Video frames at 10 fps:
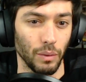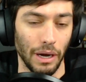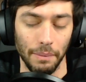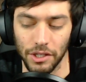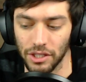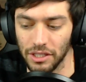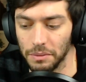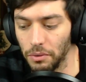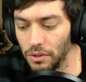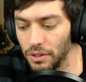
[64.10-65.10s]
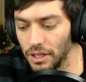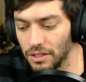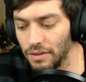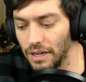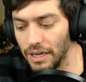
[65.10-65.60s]
why budgeting is important,
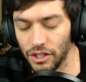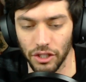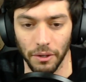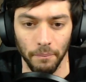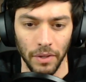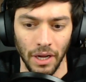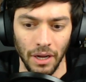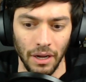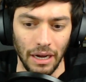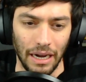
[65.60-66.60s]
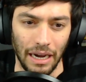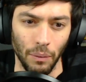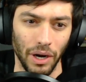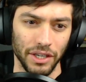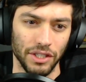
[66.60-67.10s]
things of that nature, I
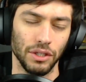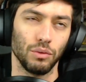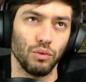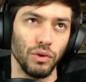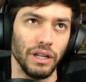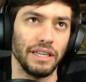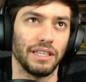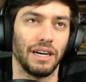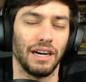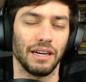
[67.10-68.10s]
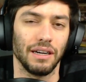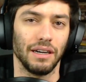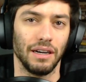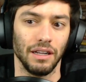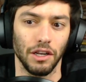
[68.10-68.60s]
want to really talk
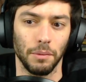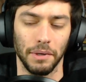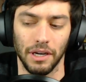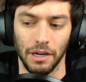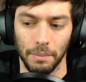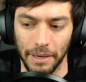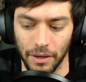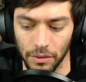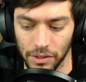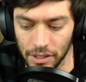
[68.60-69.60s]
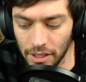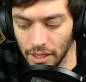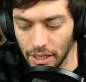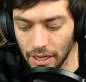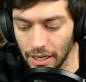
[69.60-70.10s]
a little bit about
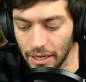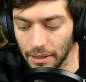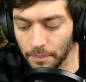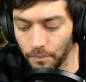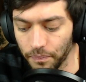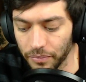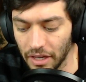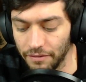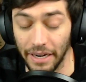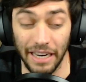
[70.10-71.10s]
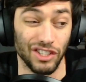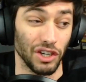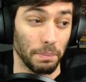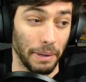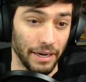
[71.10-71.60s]
financial
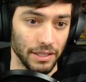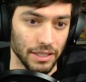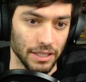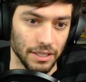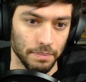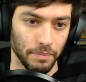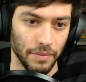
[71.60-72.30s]
independence,